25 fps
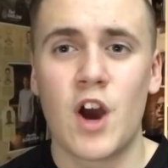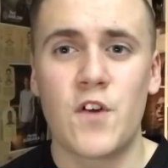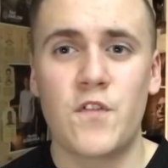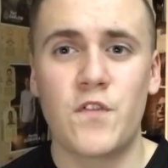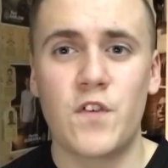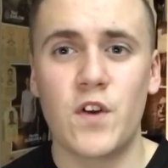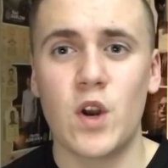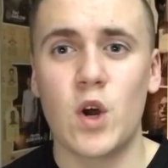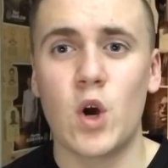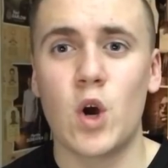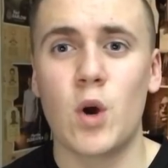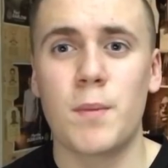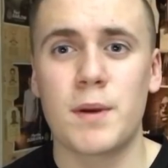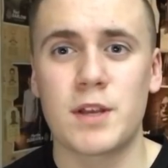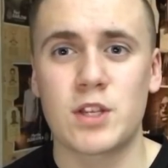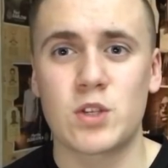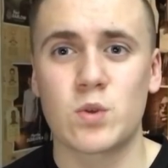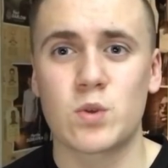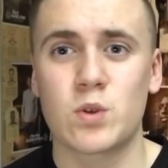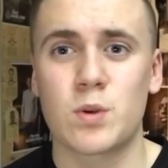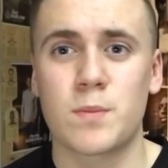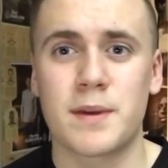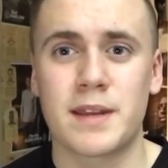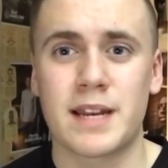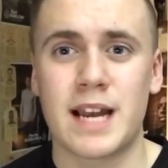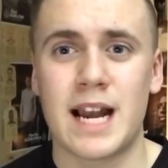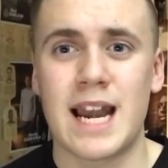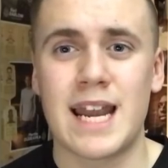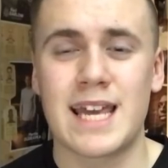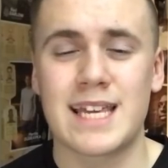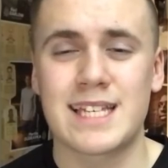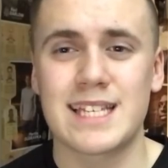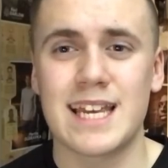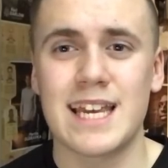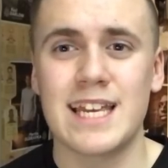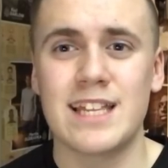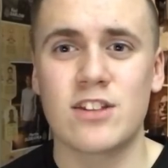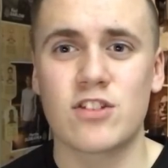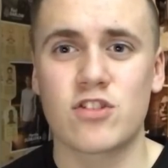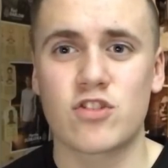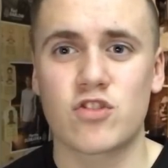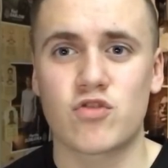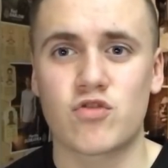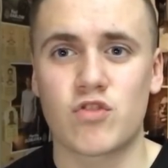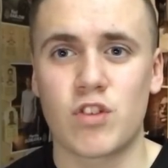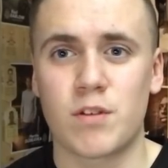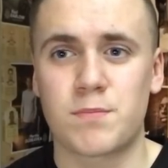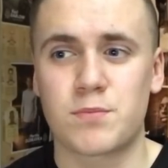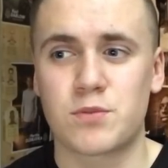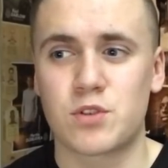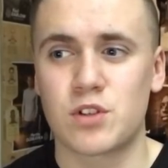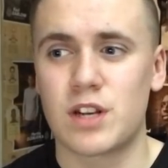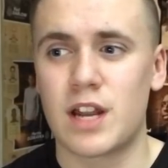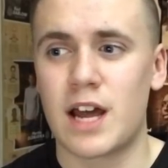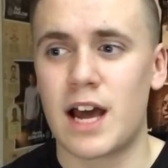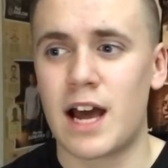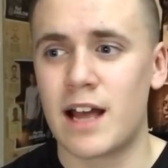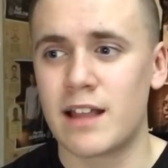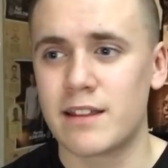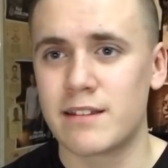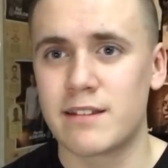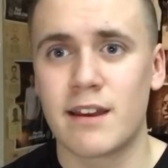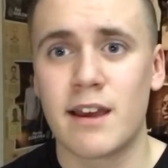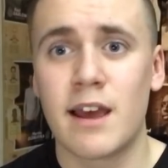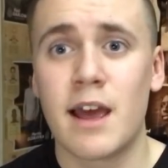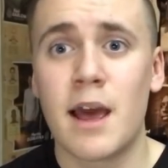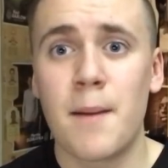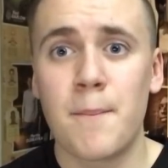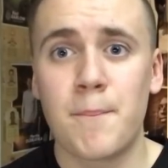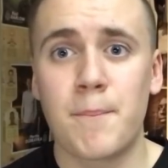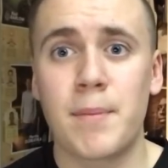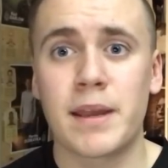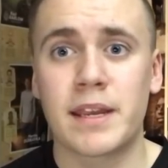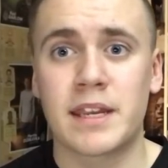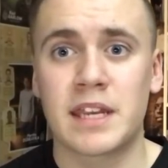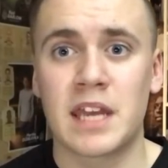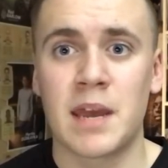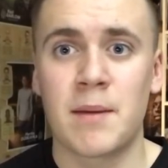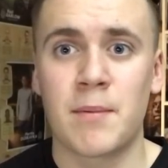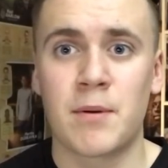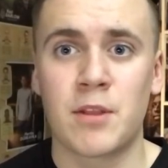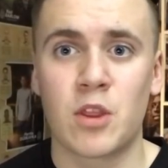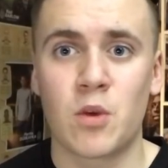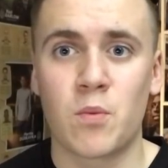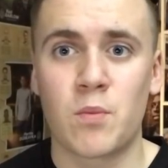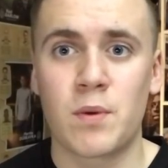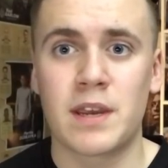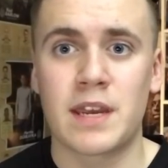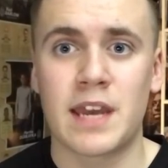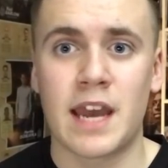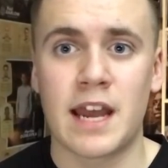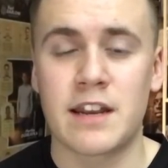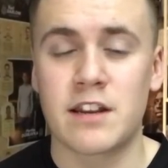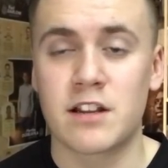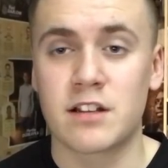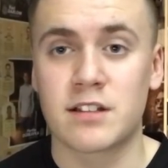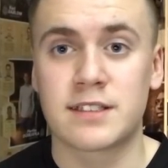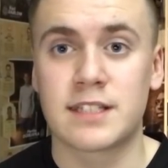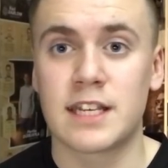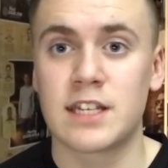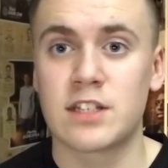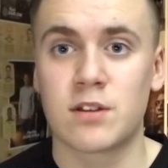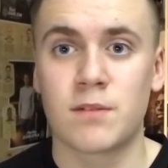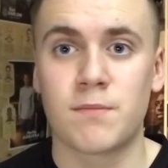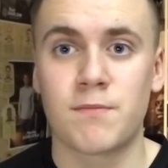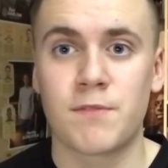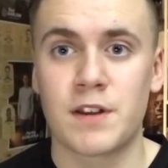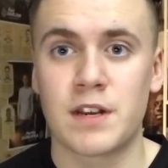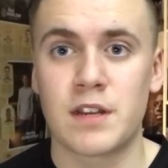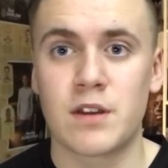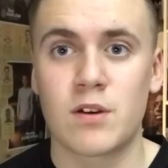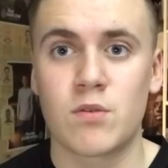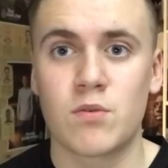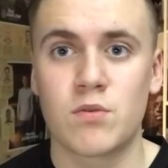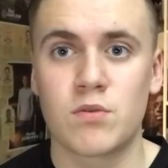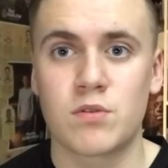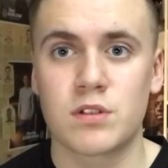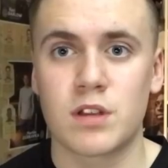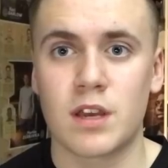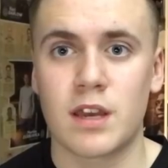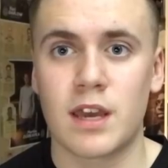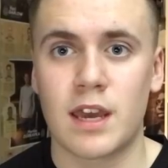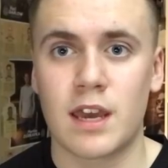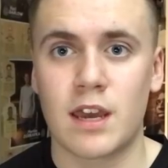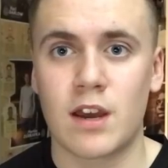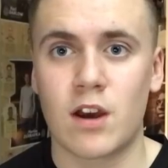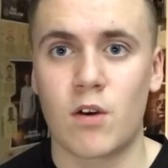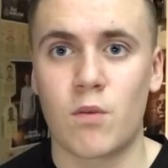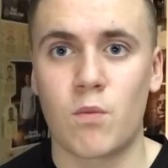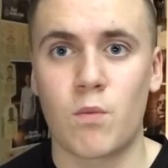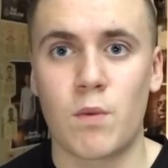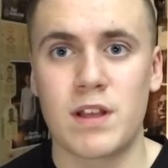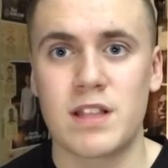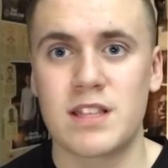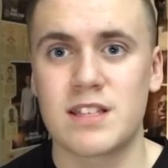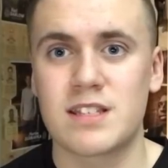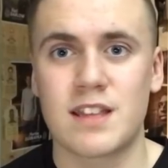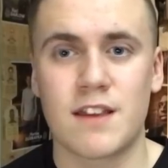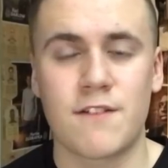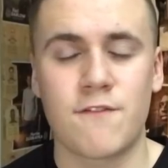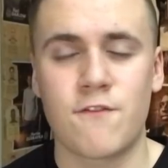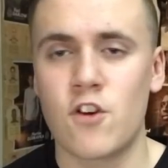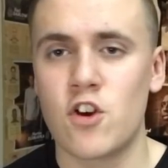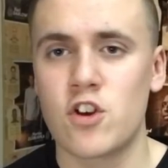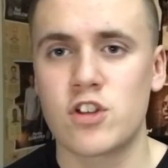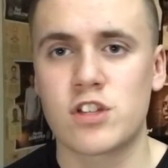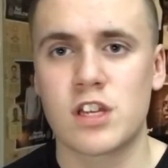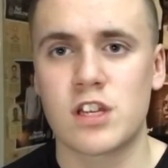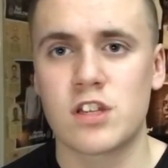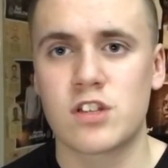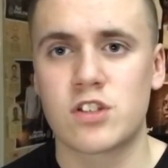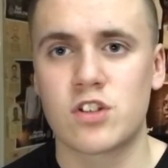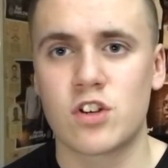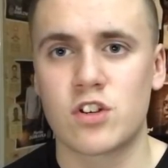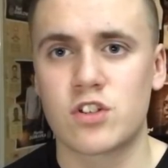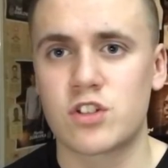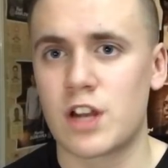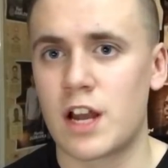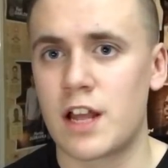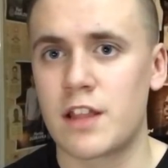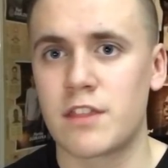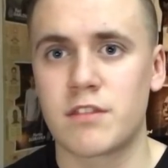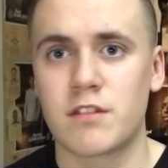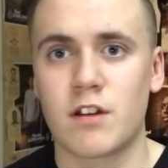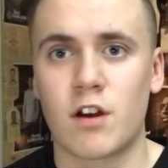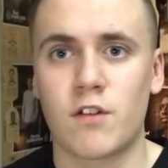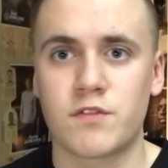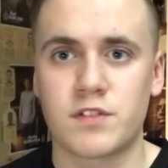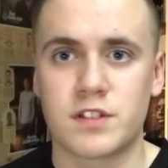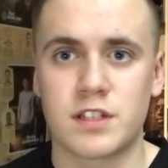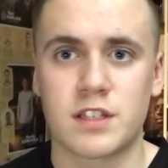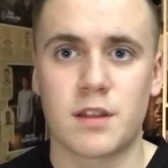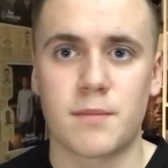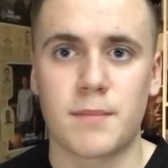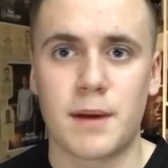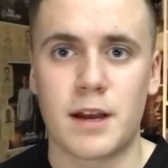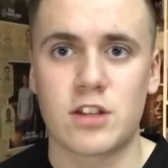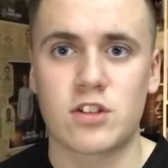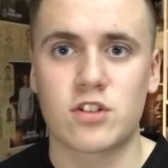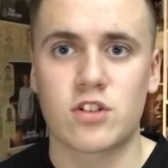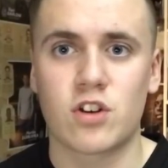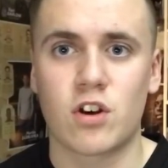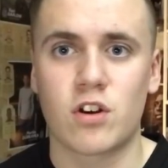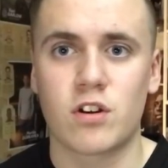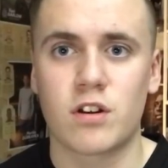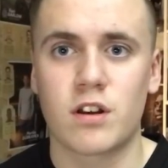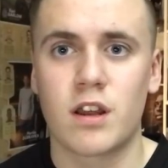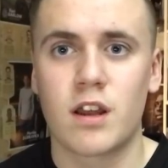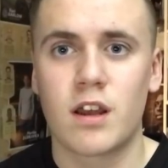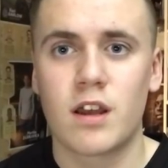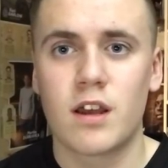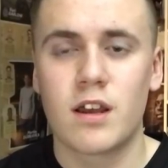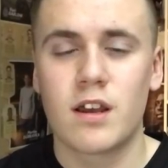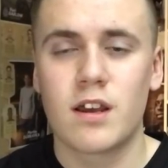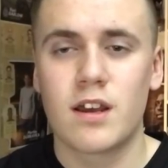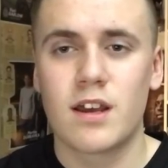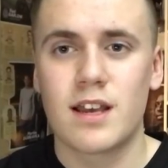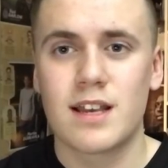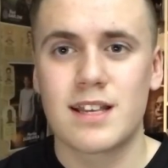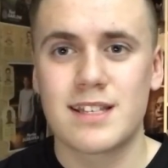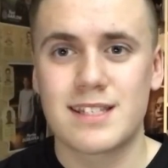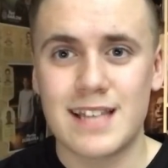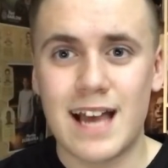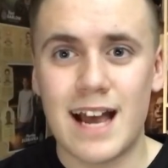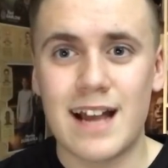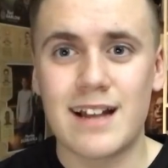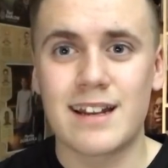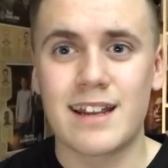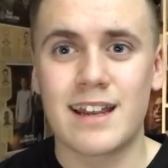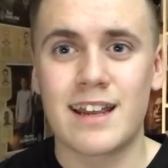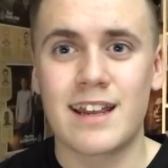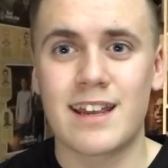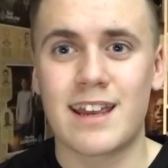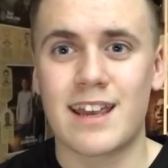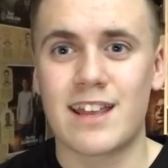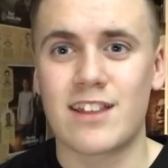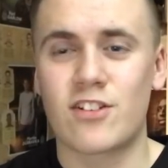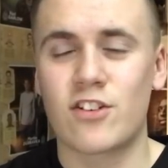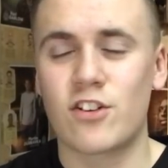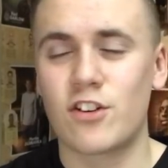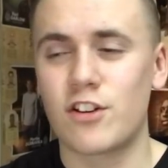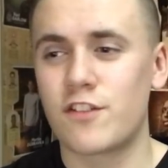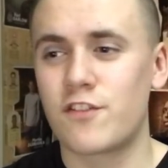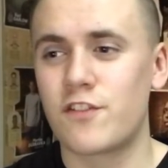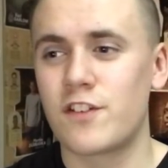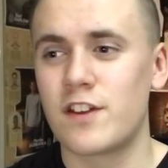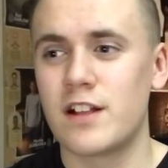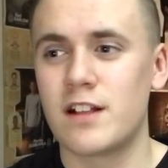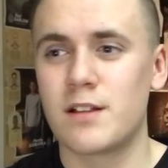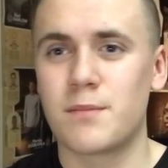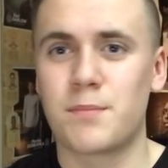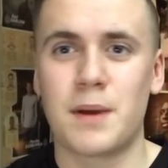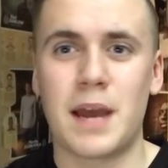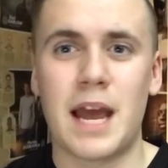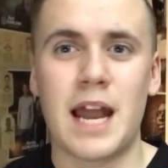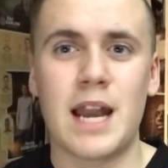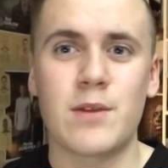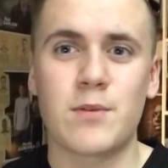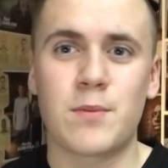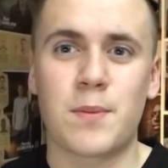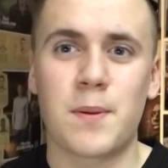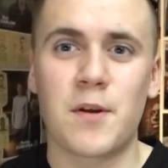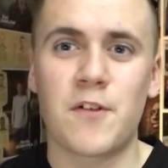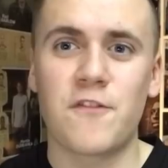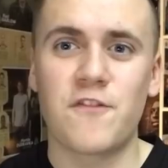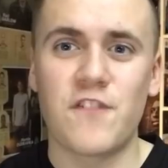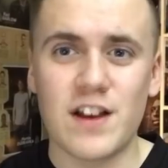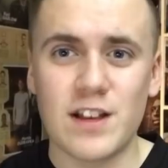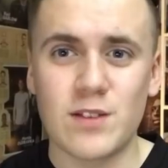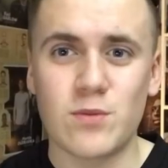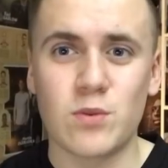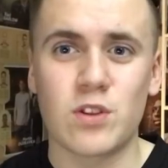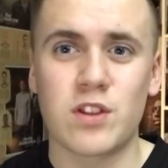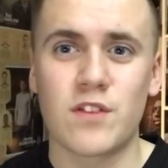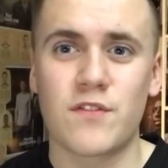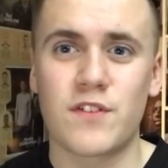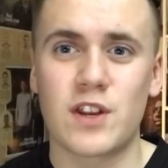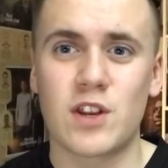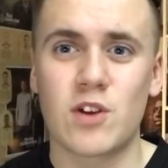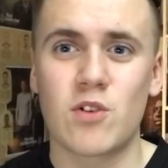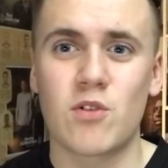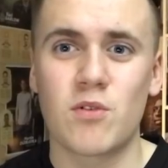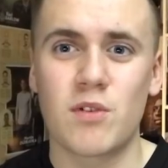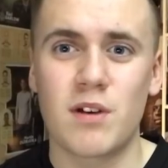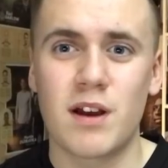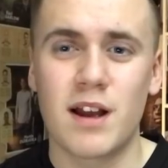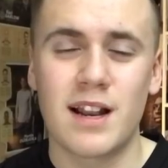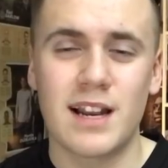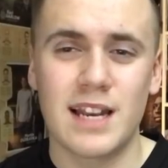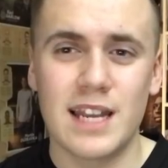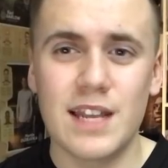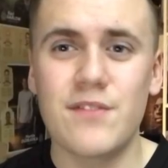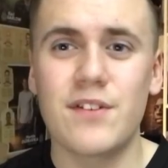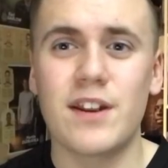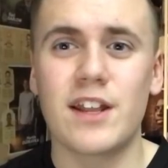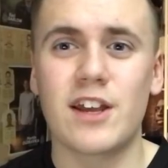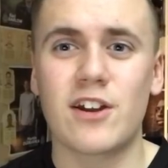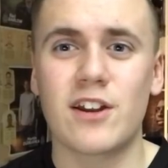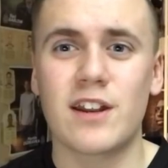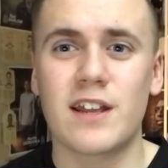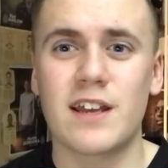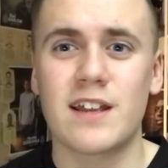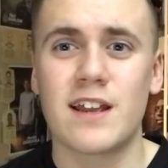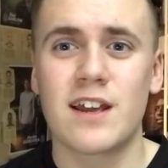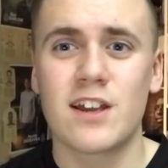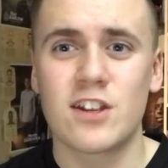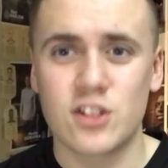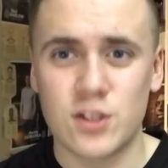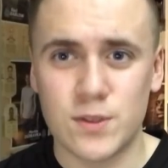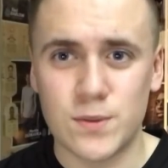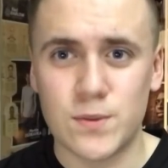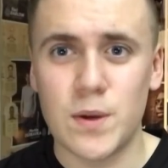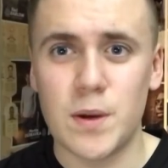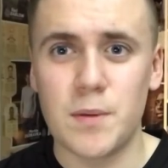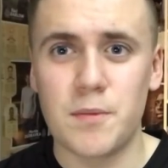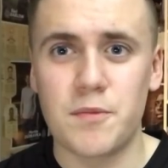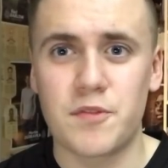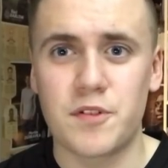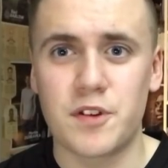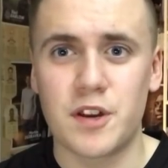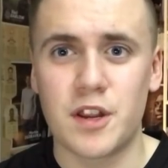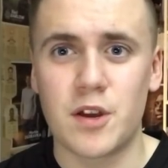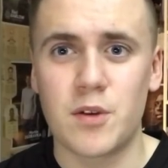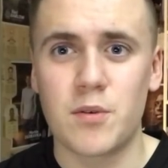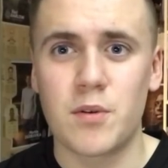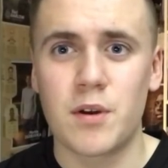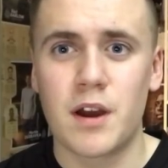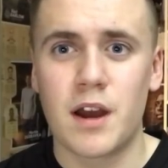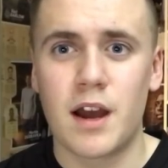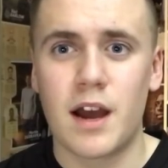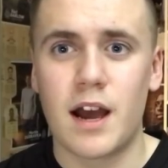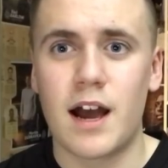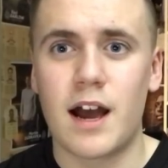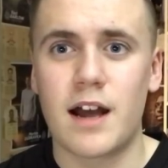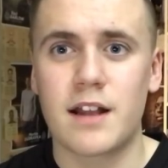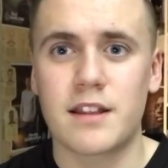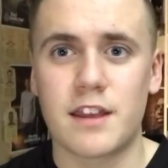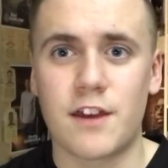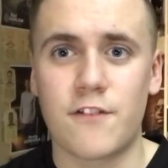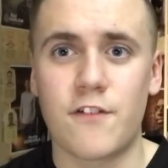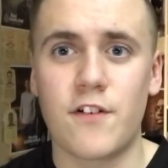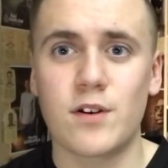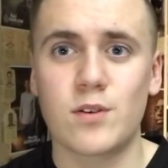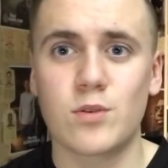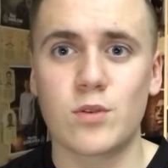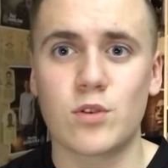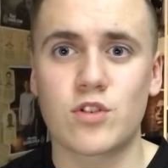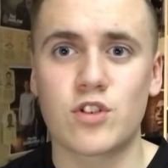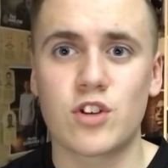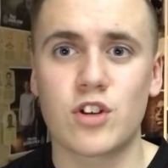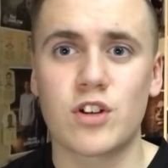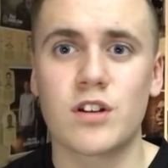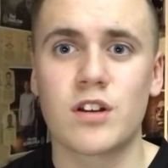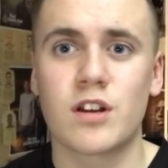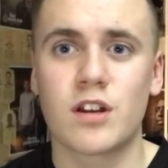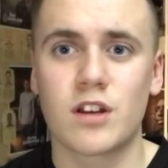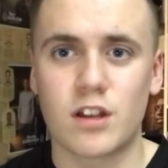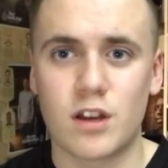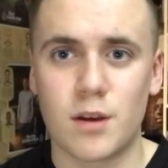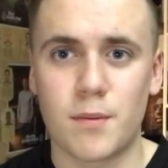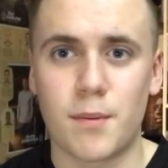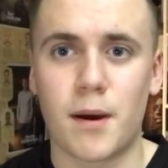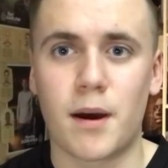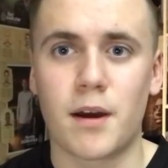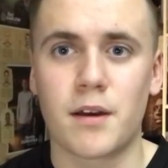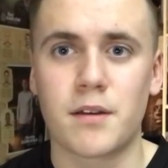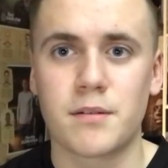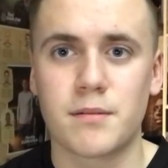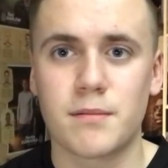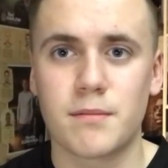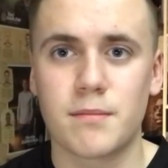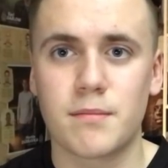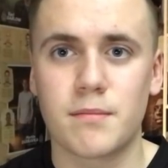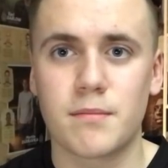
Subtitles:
Follow all my social media links in the description. And big game on the weekend. You'll see some videos on Wednesday and Thursday and such. And obviously the match on Saturday against Huddersfield. But anyways, people, thanks for watching the video. Leave a like on it. Subscribe if you're new. And yeah, thanks for watching. Goodbye.